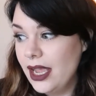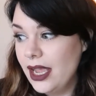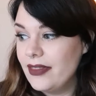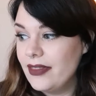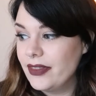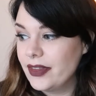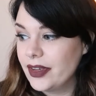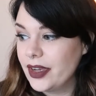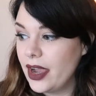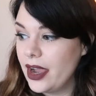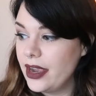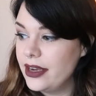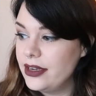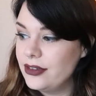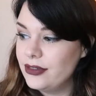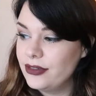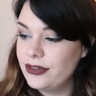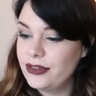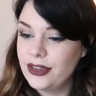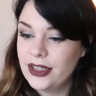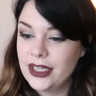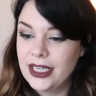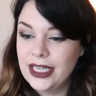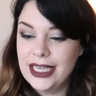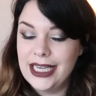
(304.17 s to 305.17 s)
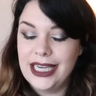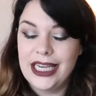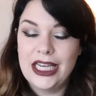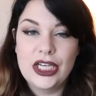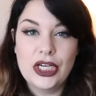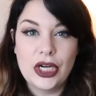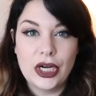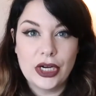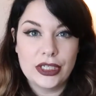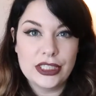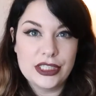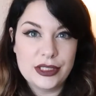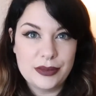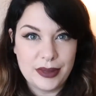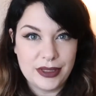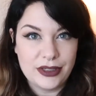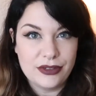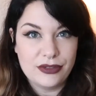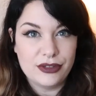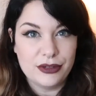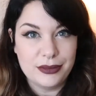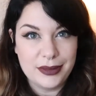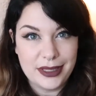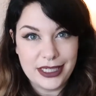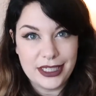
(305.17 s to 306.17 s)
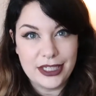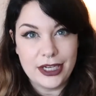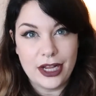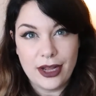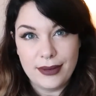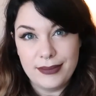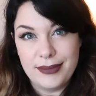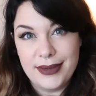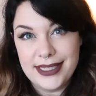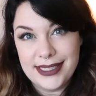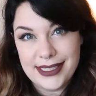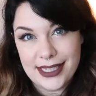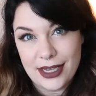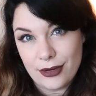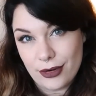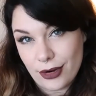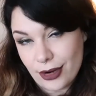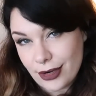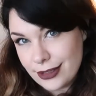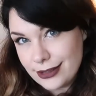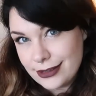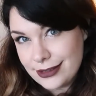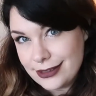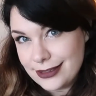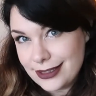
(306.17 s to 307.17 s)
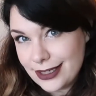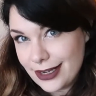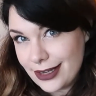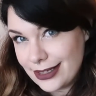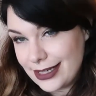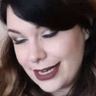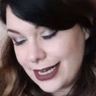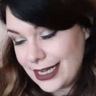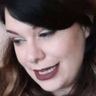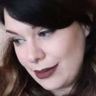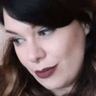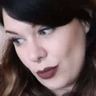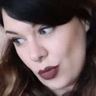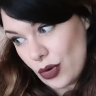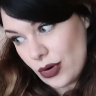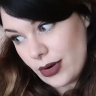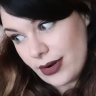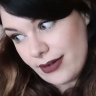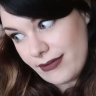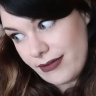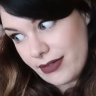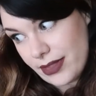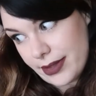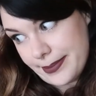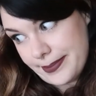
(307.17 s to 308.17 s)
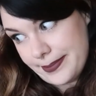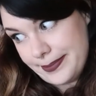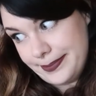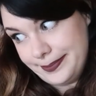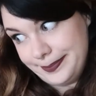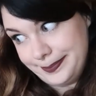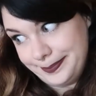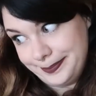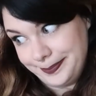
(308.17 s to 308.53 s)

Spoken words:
And the kind of encouragement for me to not miss out on any more of them.